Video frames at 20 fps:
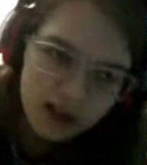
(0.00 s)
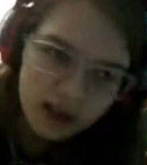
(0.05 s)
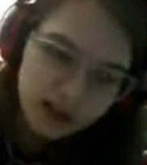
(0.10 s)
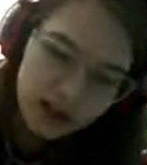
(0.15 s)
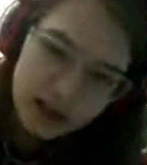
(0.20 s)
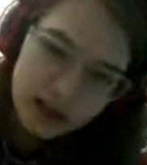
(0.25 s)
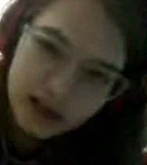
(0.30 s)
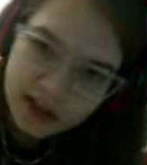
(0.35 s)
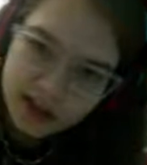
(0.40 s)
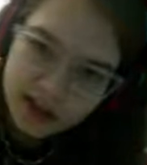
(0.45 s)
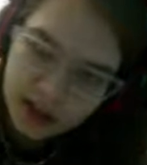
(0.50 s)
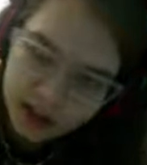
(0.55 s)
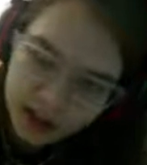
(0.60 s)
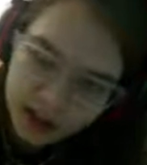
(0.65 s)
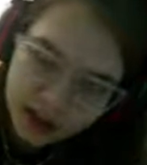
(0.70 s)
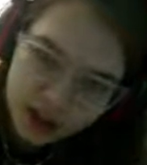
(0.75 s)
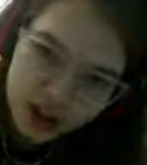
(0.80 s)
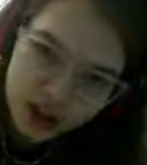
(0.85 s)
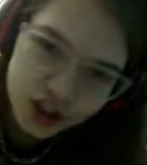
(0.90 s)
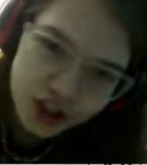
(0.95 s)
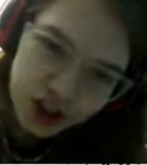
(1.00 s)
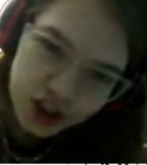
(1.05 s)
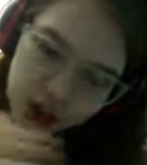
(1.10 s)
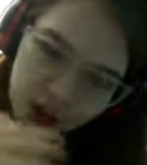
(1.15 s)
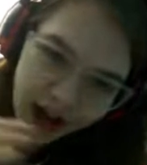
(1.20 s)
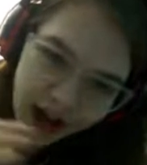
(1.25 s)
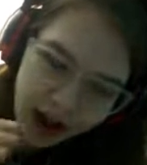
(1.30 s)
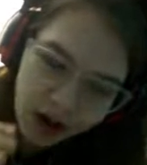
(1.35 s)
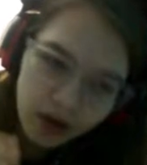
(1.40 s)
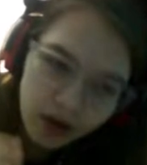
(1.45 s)
literally gonna shoot
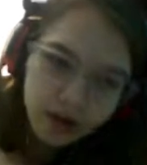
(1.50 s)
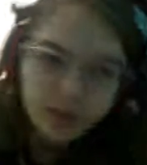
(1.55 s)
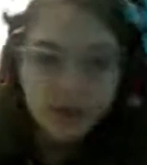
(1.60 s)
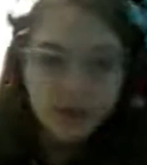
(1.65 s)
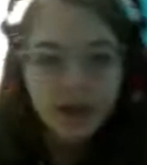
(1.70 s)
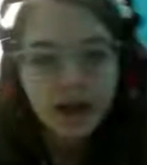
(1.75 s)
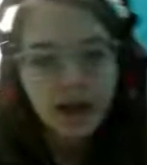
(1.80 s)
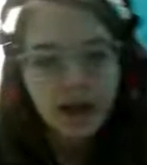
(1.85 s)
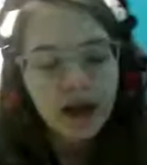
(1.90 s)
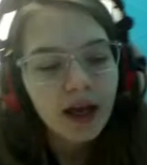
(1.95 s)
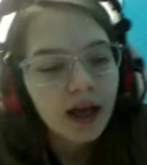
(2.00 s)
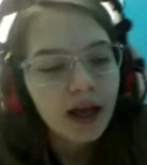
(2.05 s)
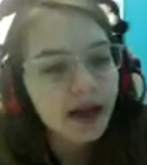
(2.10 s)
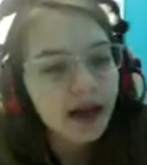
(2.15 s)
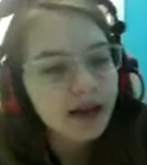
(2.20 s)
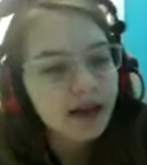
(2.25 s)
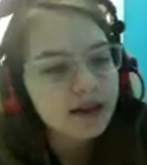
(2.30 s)
out, and